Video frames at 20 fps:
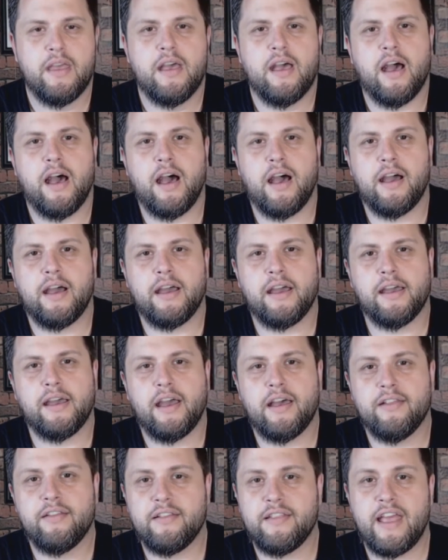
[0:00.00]

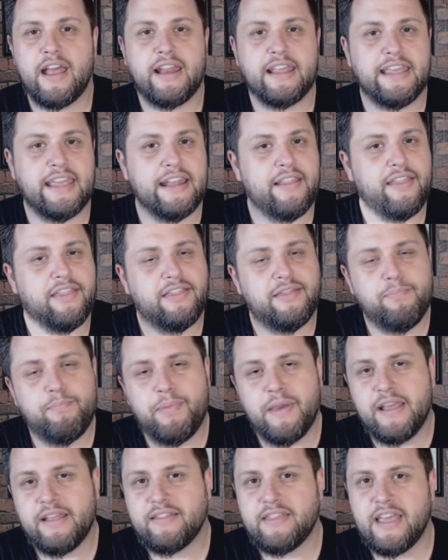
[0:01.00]
Other than that, again,
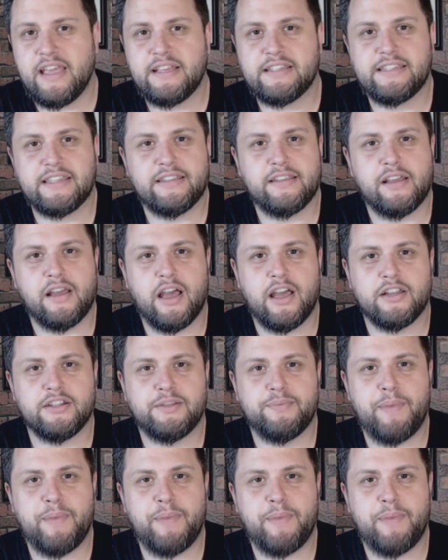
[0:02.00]
big thanks to